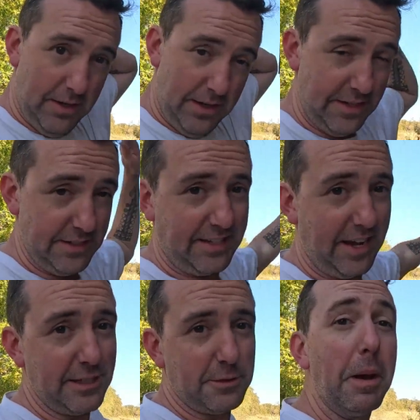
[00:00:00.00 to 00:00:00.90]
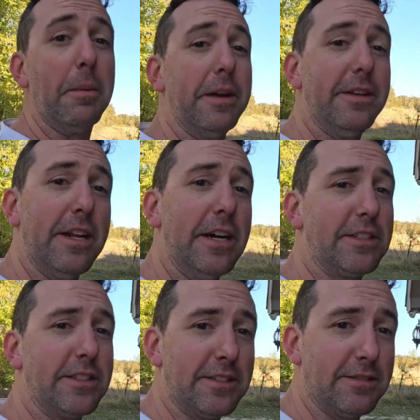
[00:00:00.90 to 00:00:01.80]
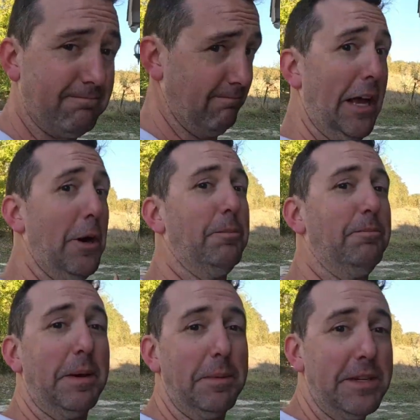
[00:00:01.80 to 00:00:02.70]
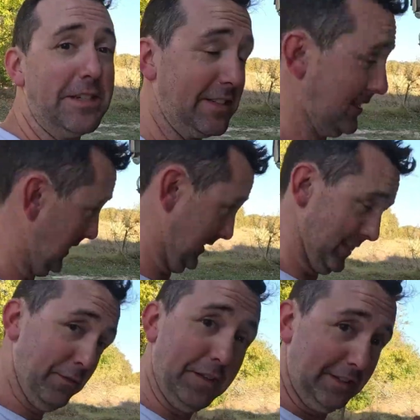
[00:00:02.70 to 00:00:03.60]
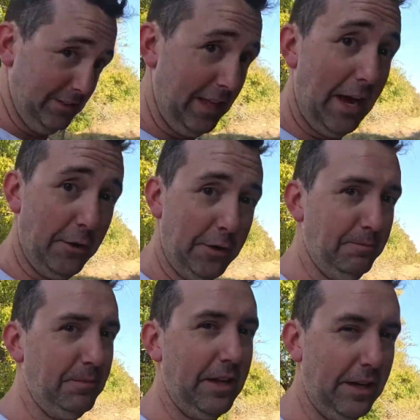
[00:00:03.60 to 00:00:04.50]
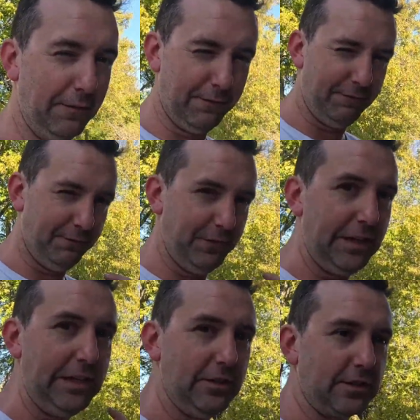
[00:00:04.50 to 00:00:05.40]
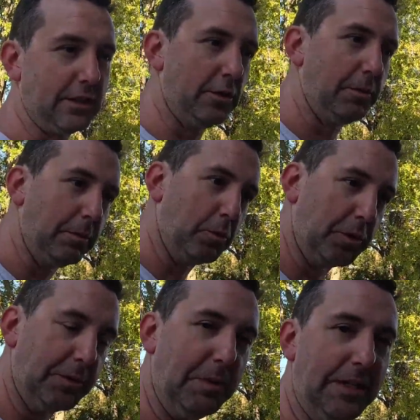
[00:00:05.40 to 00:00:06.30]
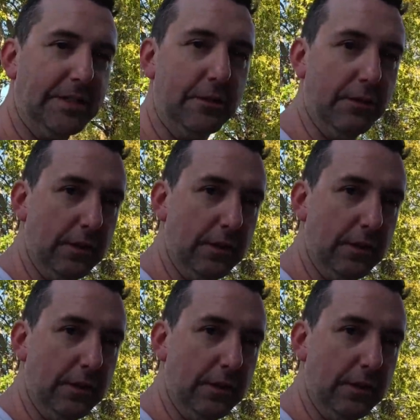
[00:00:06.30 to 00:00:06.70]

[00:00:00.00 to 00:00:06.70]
In this case, maybe it does help, maybe it doesn't. It's definitely louder, and it feels a little bit more responsive.